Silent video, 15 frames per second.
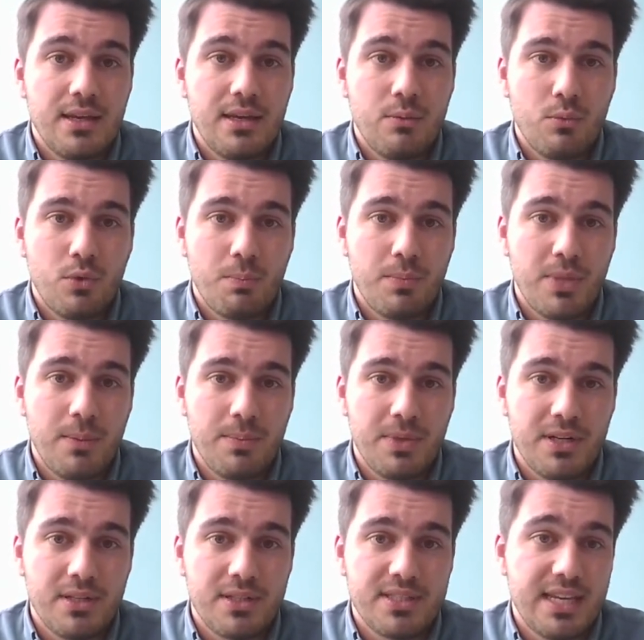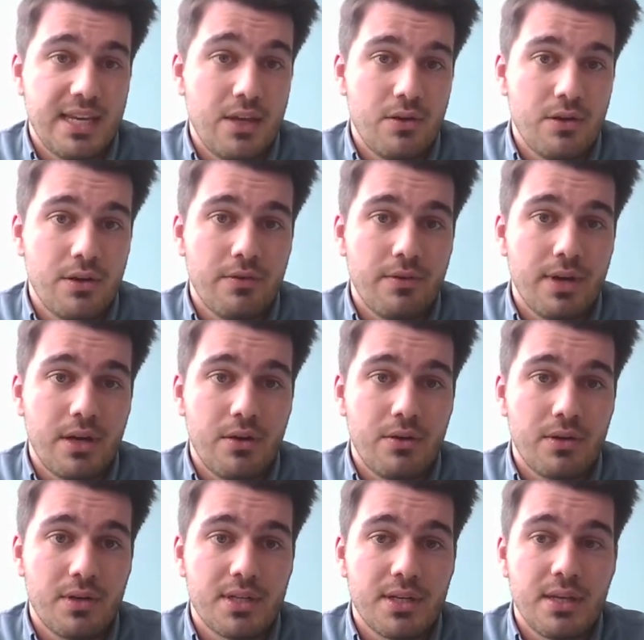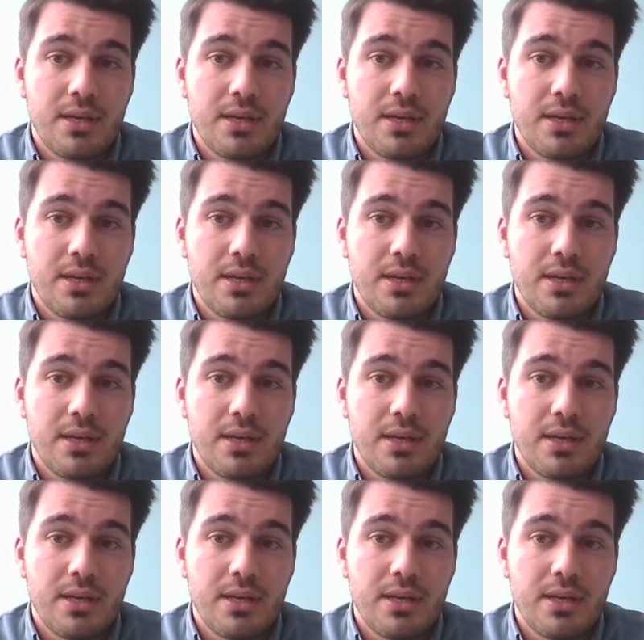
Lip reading: in what people say on the ground.